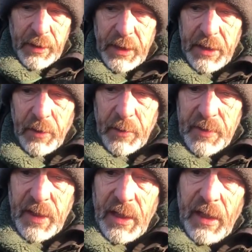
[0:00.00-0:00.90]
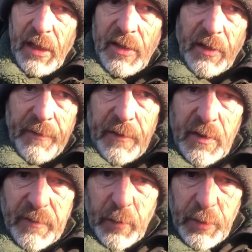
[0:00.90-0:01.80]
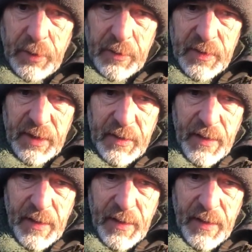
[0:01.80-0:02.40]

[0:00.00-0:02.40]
any knots. So first of all, you can see in